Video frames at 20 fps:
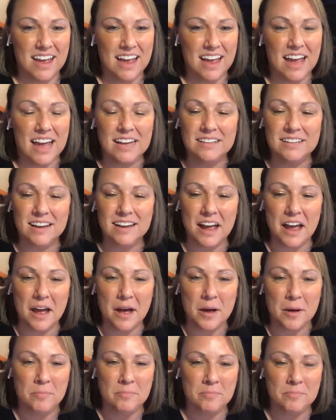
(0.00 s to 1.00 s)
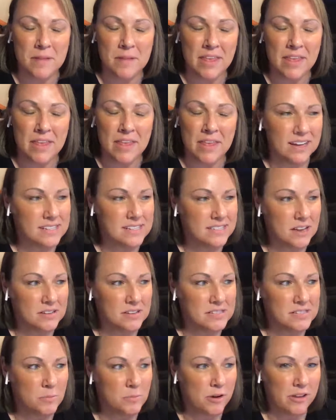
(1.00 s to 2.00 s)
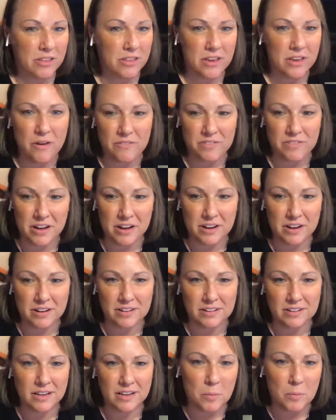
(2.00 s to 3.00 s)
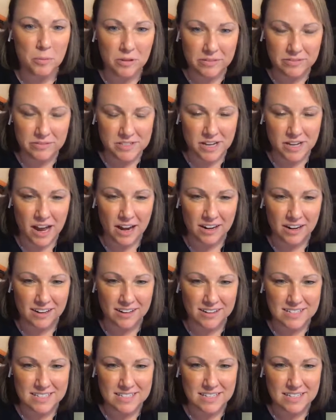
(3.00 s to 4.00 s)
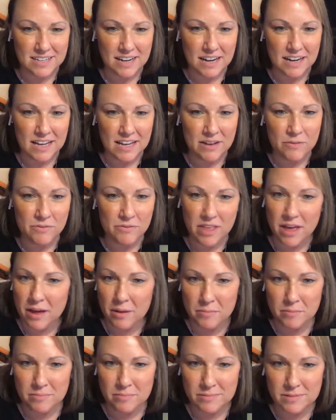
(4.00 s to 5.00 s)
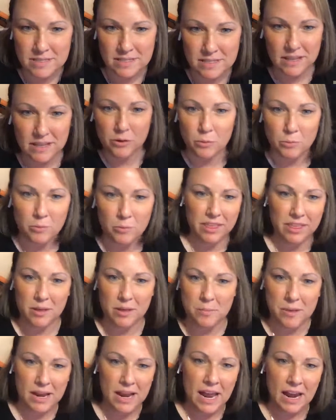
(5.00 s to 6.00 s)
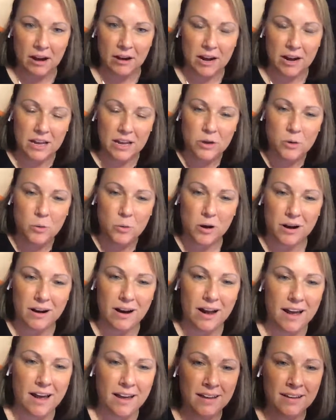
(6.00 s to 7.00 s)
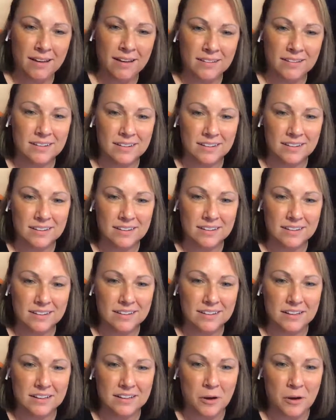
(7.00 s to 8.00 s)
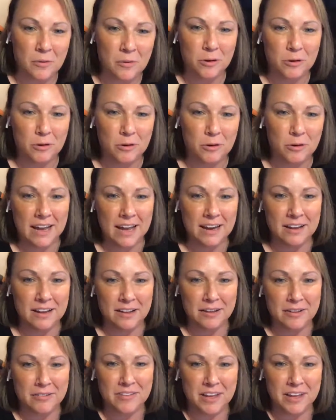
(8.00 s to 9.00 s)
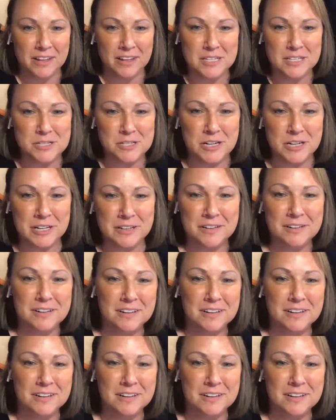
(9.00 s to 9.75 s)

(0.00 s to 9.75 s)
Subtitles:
And I think I saw somewhere that you have a couple of daughters. Did either one of them inherit your, creative illustrator